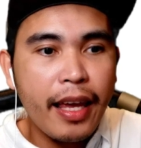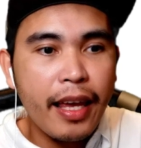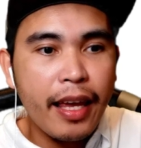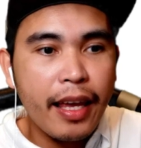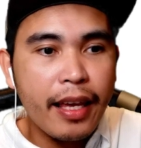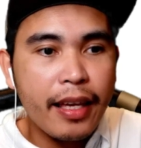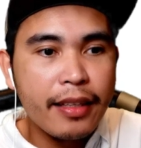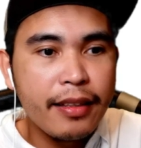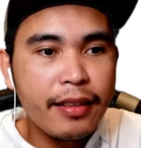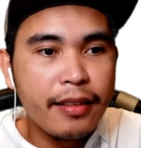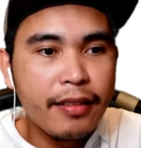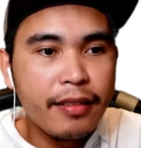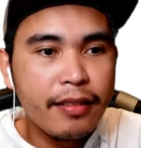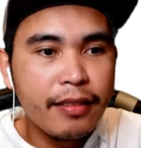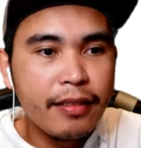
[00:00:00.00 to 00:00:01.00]
and
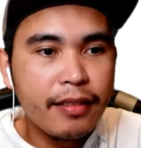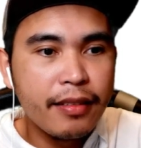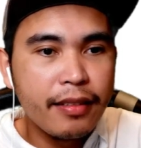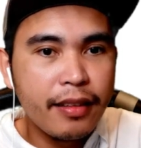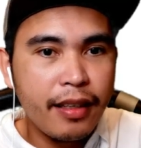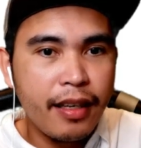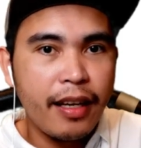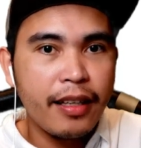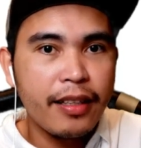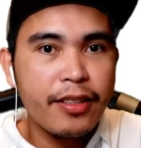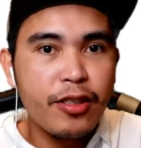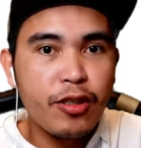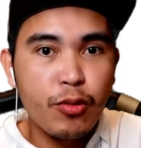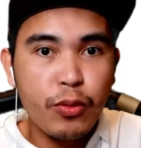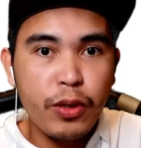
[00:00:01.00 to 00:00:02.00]

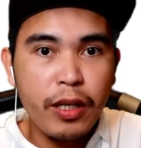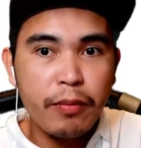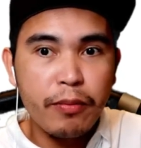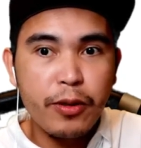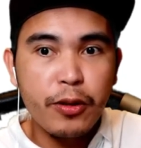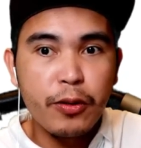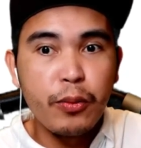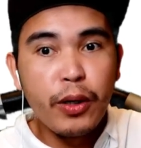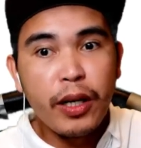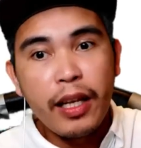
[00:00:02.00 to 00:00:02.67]
add stream. So